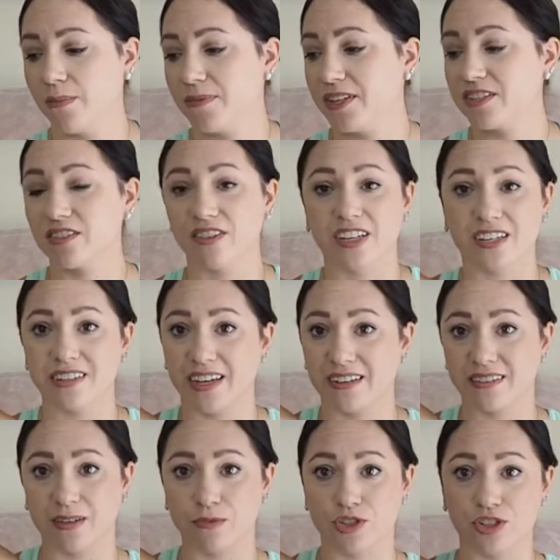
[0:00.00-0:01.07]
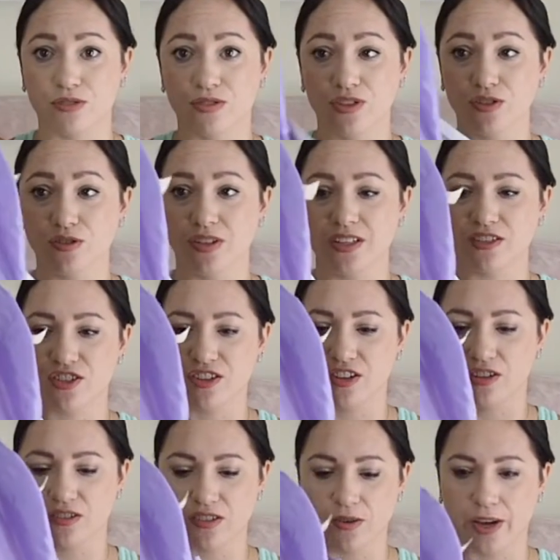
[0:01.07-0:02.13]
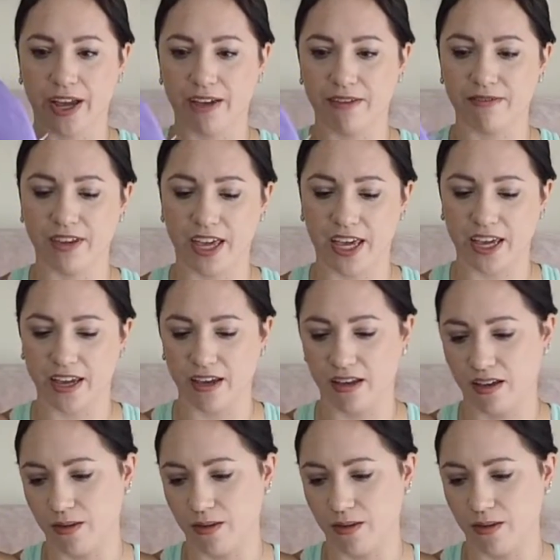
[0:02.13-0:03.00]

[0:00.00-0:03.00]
These are the exact same shoe too. These just also have a